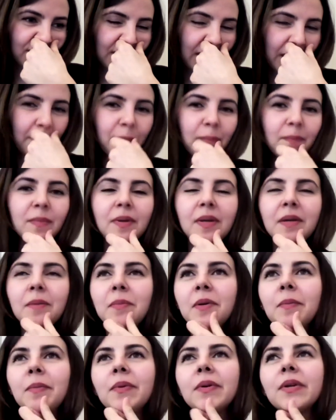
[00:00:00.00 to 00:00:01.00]
Maybe
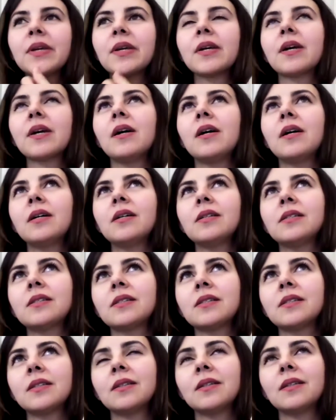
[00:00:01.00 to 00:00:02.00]

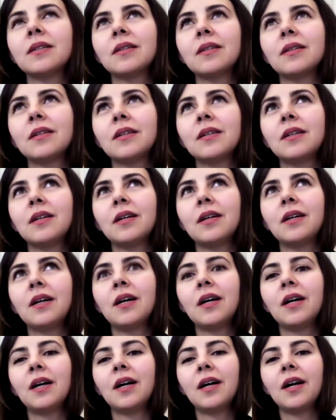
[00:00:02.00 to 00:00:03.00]
because
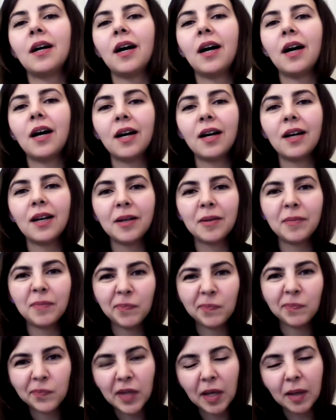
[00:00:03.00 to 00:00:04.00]
um,
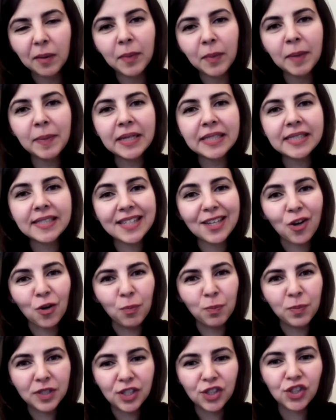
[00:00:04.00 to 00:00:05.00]
maybe it's the
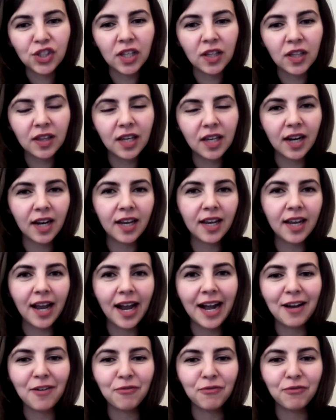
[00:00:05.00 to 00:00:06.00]
competition that I
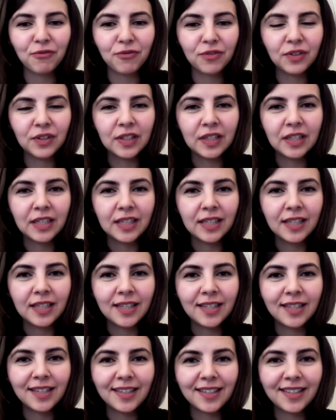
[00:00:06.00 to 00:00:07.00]
have
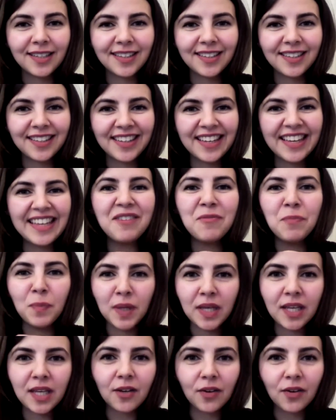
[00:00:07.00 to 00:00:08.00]
in
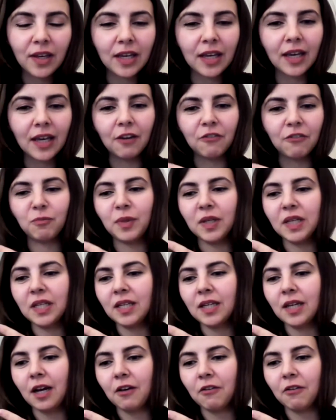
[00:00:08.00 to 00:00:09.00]
me. Okay, I've
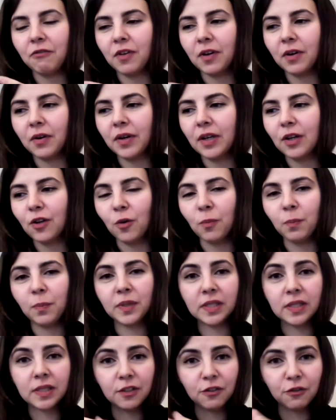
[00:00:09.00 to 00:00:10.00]
been a very
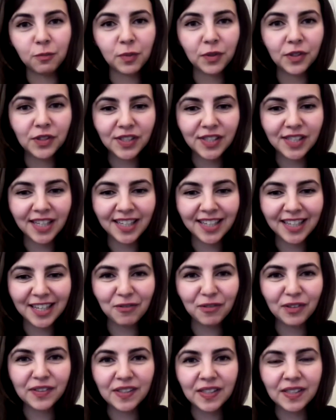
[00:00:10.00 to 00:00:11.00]
competitive person
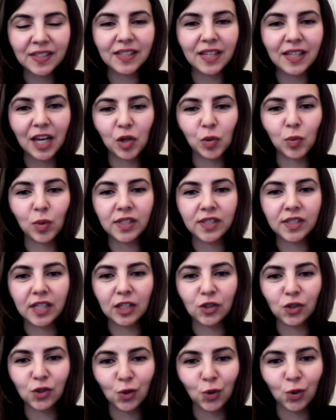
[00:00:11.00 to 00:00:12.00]
ever since I was
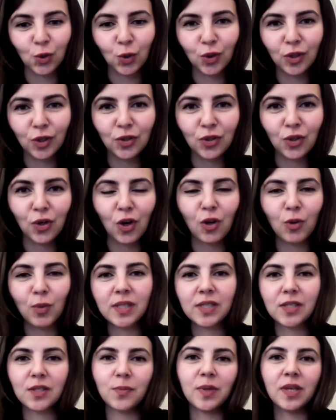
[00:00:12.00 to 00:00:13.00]
at school,
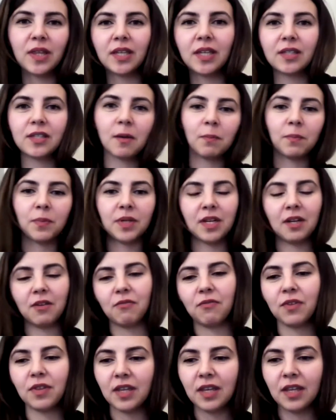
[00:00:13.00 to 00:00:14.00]
always to be the top in
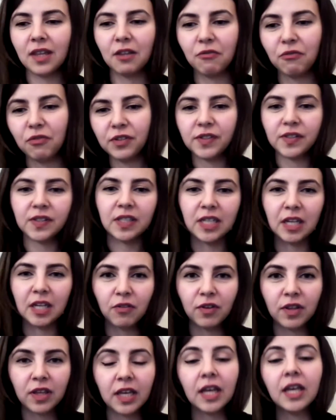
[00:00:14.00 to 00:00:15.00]
everything, the first in
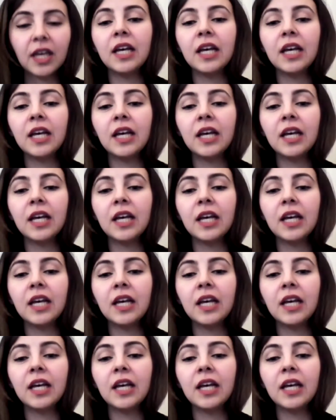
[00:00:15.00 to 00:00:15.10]
everything.